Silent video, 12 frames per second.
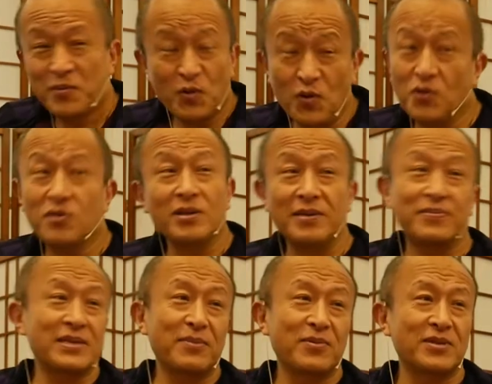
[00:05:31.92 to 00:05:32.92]
Or if
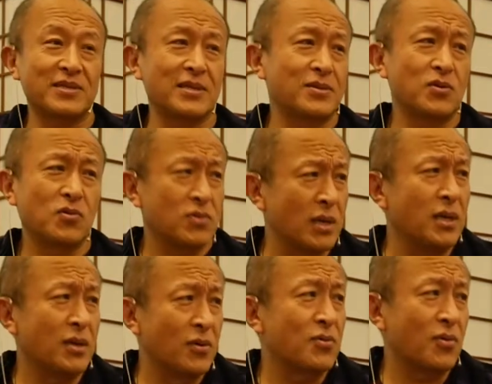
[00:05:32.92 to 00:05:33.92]
someone says you
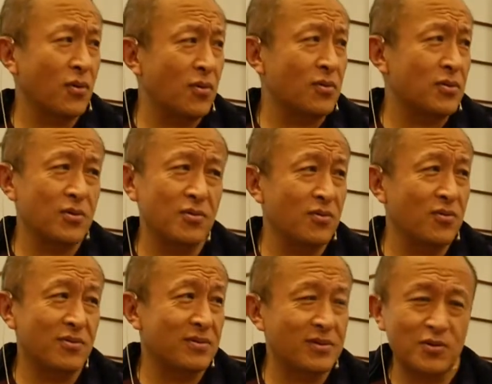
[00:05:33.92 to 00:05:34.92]
really look old, you
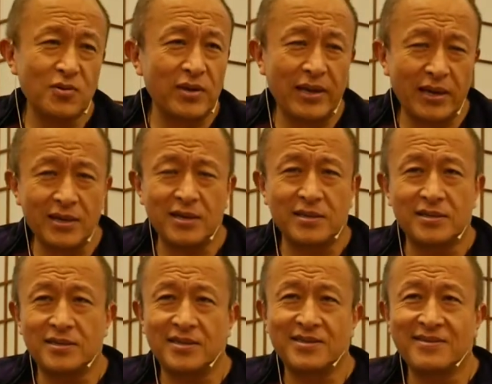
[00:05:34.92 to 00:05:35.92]
look so
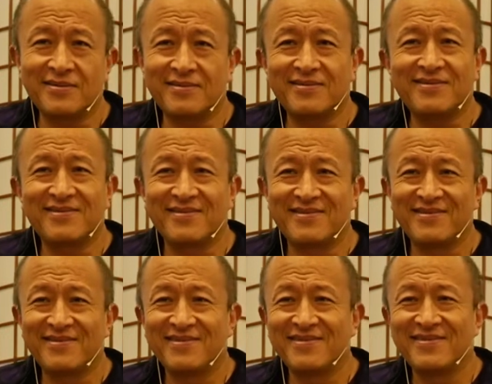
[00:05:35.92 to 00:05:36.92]
haggard,
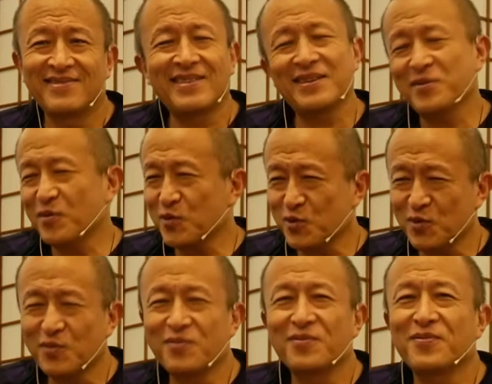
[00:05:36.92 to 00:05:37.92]
then
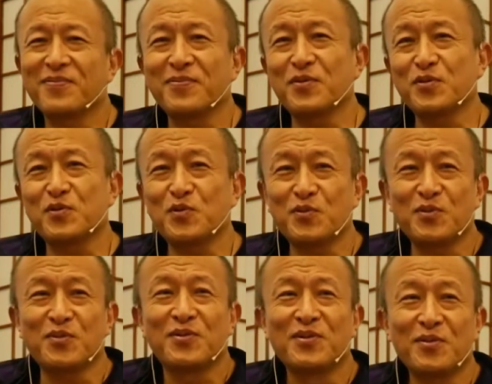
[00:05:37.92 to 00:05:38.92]
also, of course,
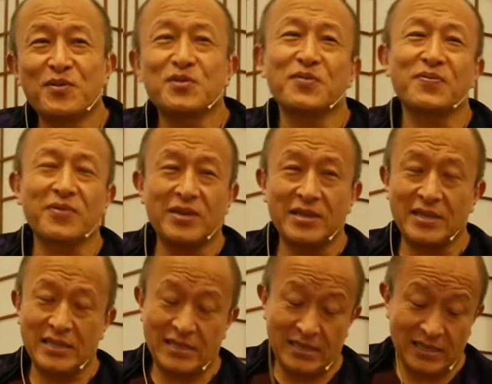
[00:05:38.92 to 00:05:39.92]
you also forget
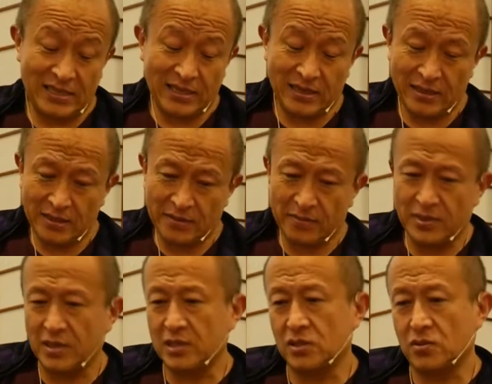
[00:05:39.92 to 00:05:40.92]
this is there,
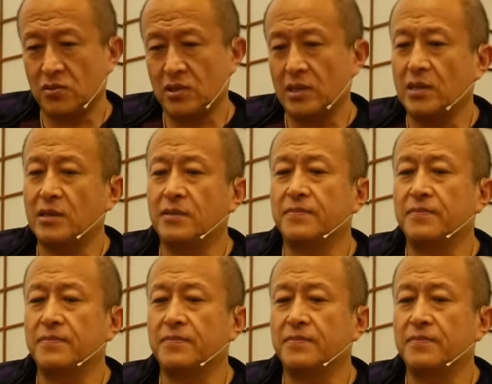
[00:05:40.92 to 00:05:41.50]
but it's not there.